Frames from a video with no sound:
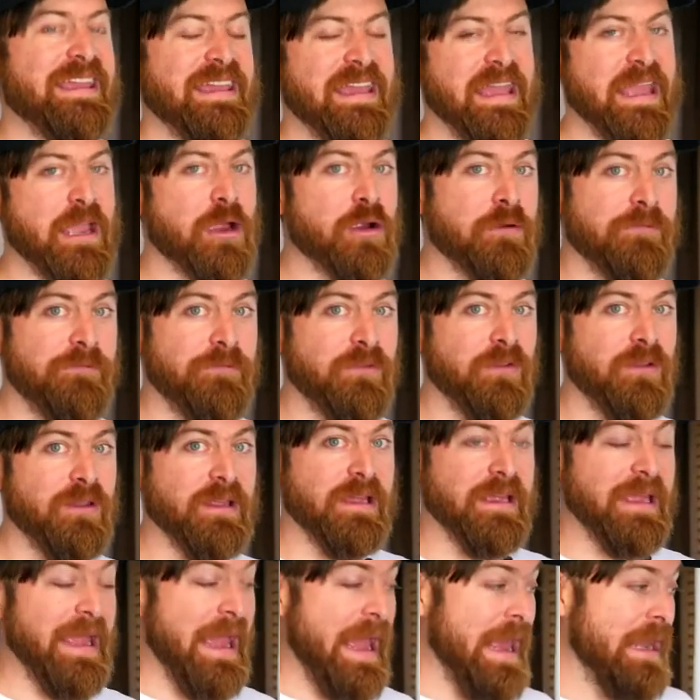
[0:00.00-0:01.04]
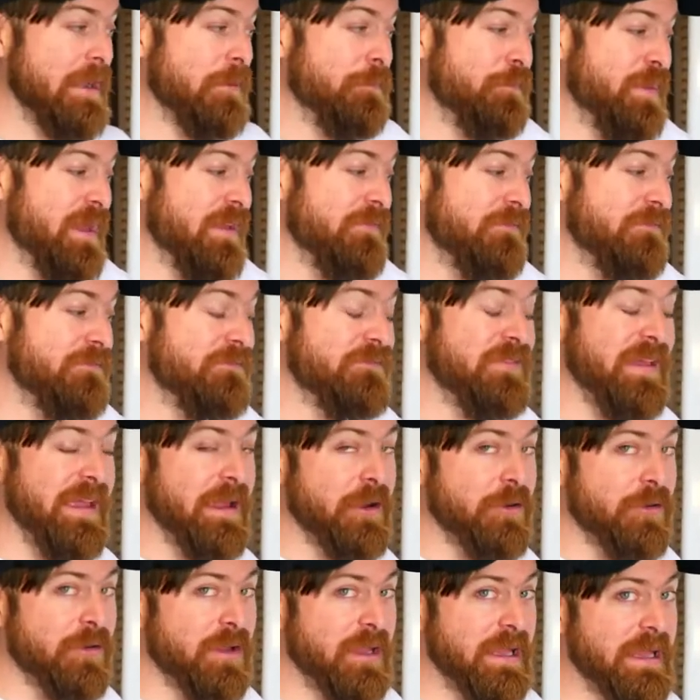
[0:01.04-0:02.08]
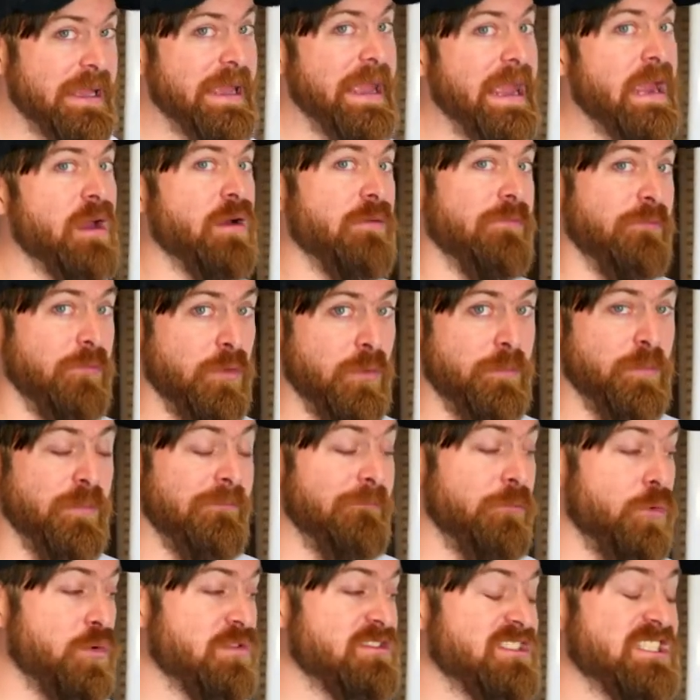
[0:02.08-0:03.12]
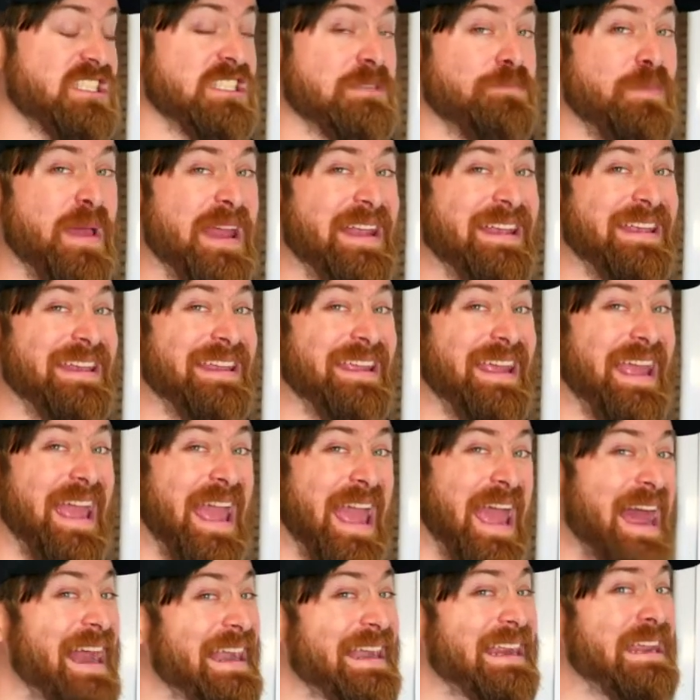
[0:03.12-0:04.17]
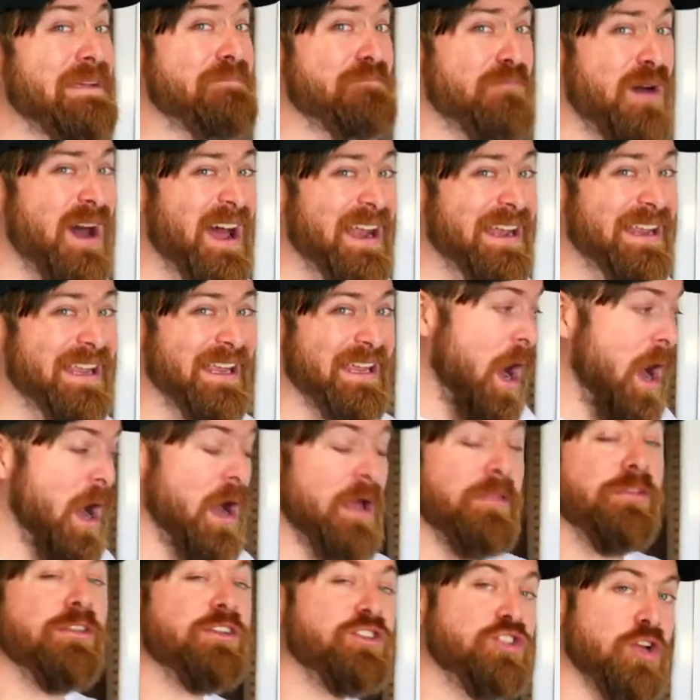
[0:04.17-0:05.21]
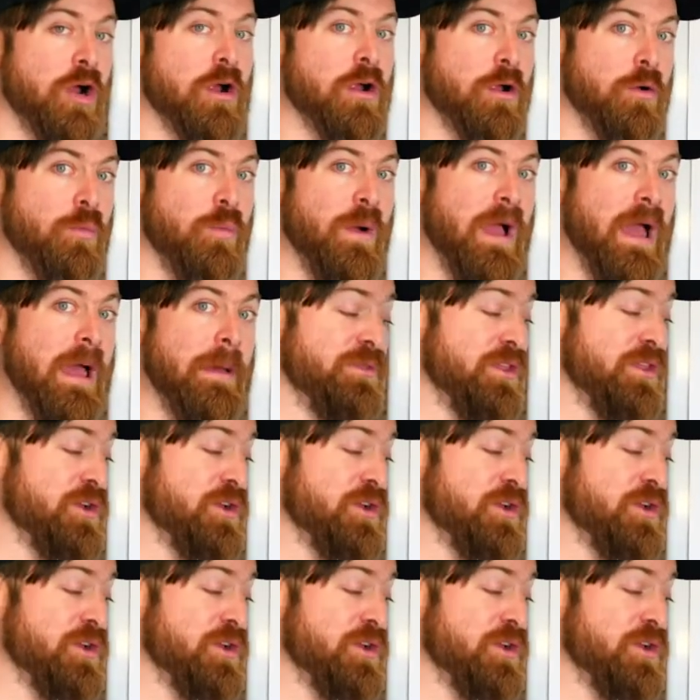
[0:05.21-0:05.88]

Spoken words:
carefully and be very careful before spending any money on the dark web.